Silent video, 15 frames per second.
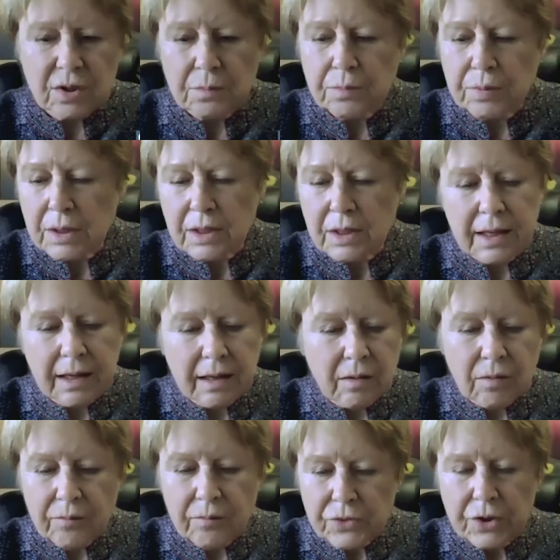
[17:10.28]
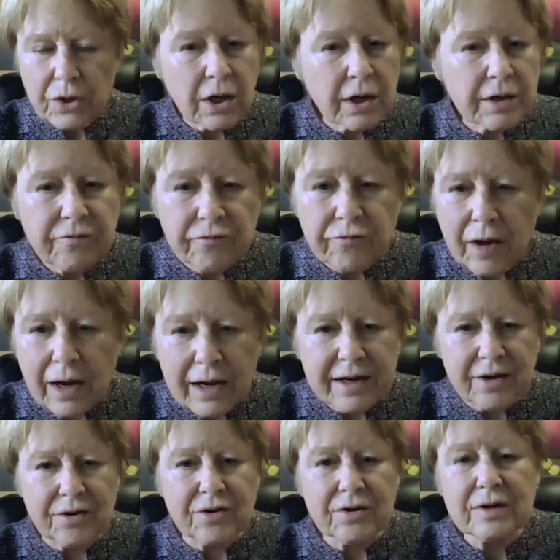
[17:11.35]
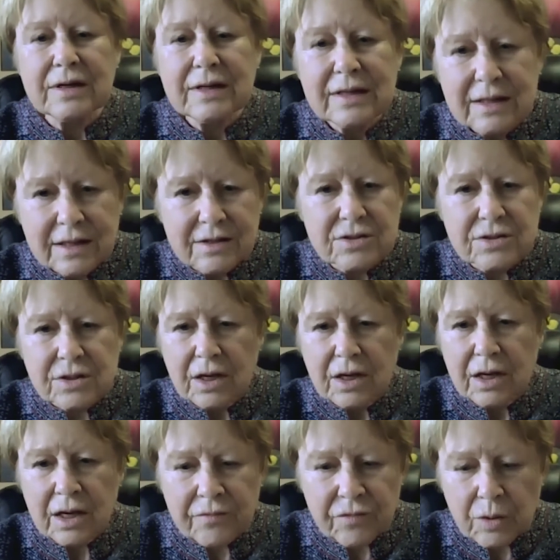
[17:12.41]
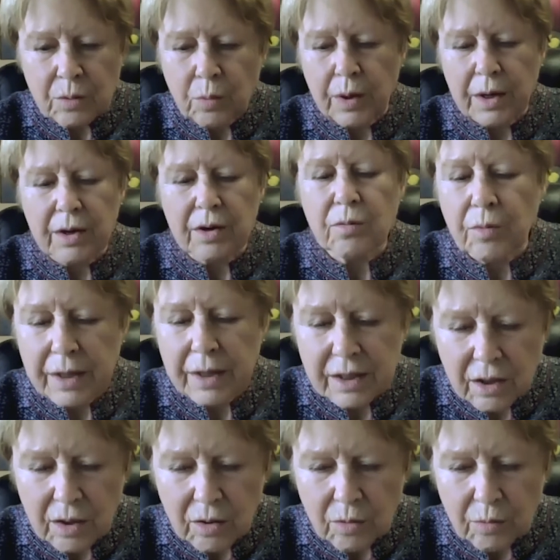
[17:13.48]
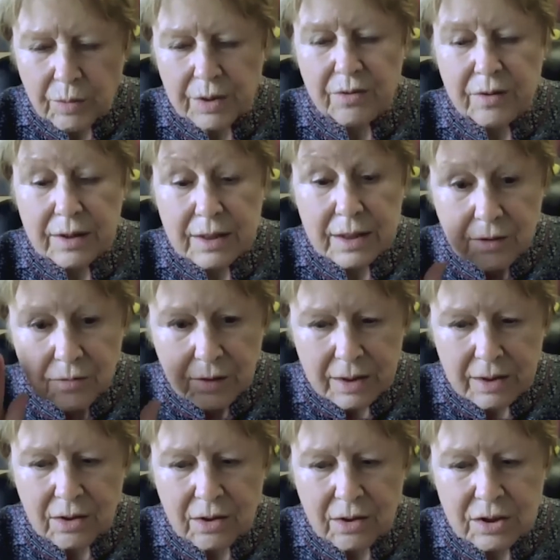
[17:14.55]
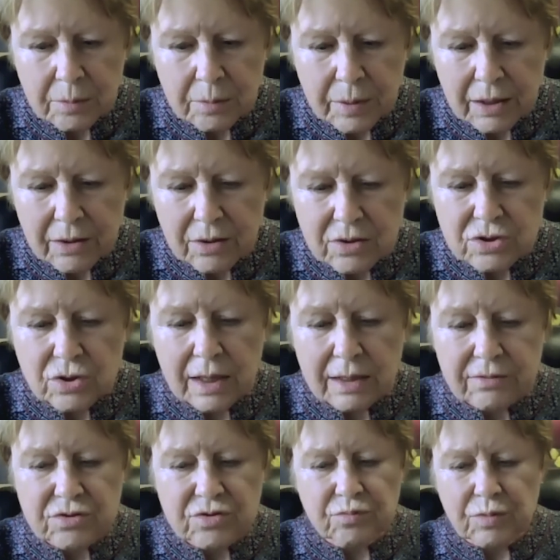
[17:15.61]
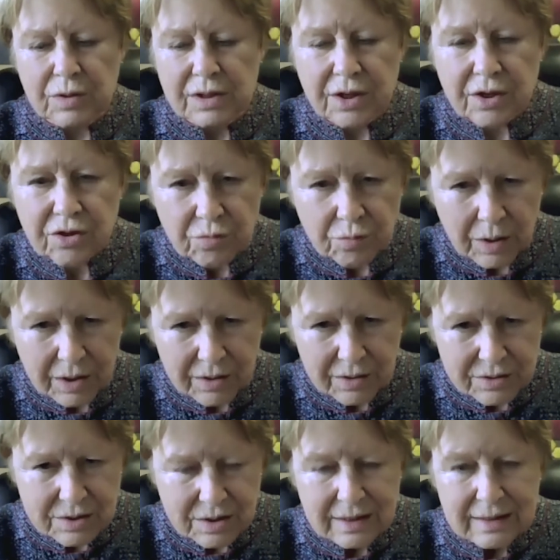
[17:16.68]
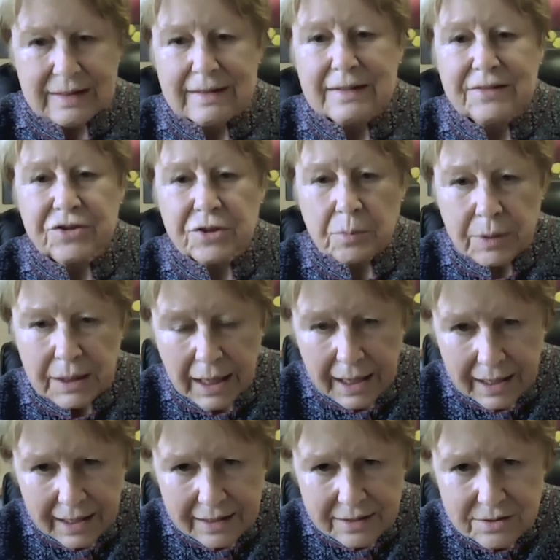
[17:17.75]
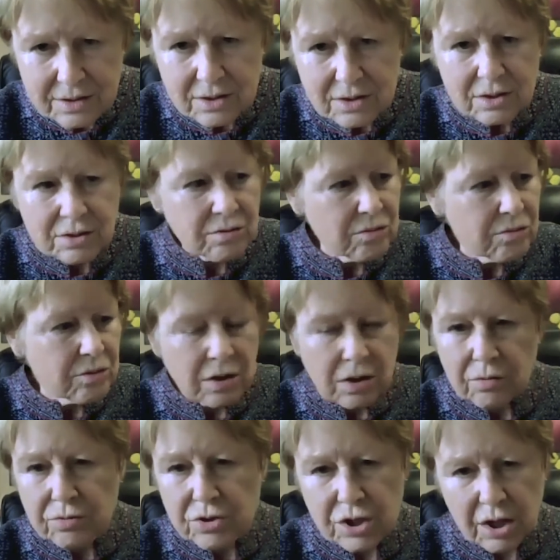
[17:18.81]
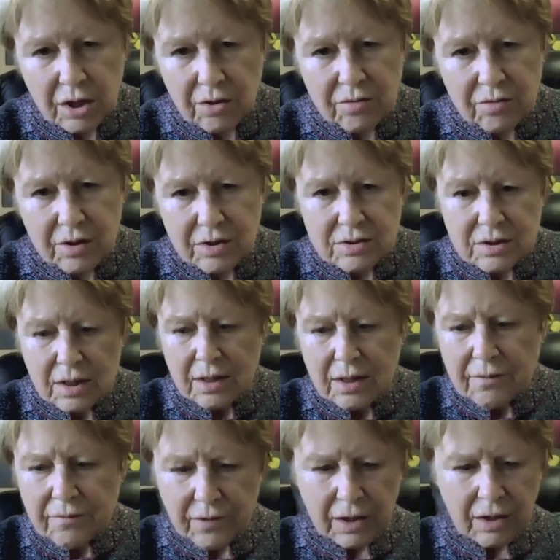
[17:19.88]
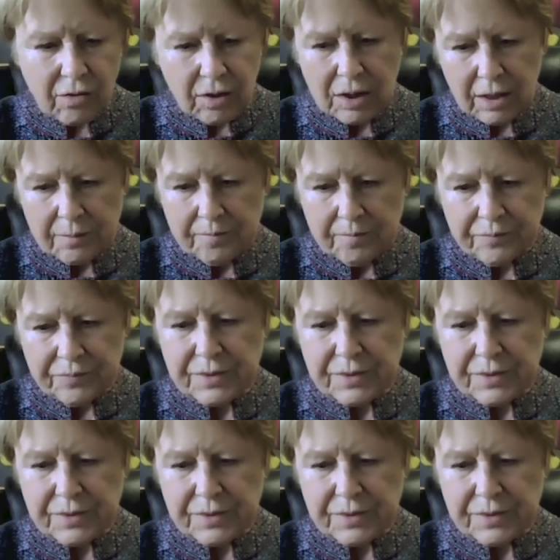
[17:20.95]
to be now on fire. It's everywhere we go, we're hearing all about it. So I was really thrilled to be asked to co-chair this very